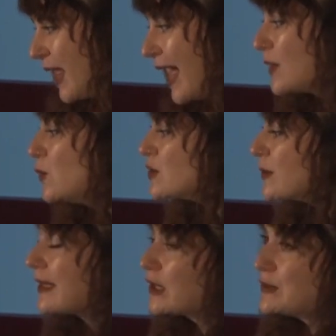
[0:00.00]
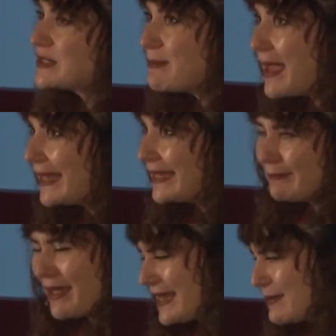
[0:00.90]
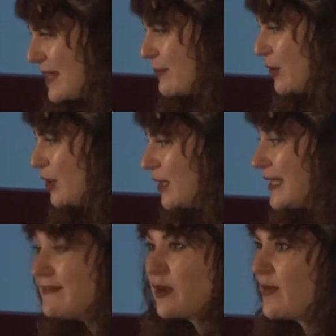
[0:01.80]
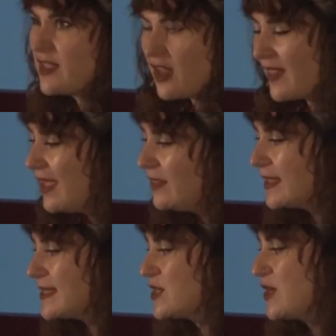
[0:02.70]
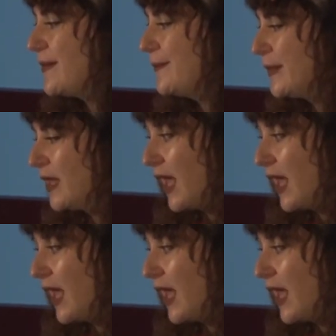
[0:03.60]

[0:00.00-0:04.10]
And it also includes the many, many people living with another health condition,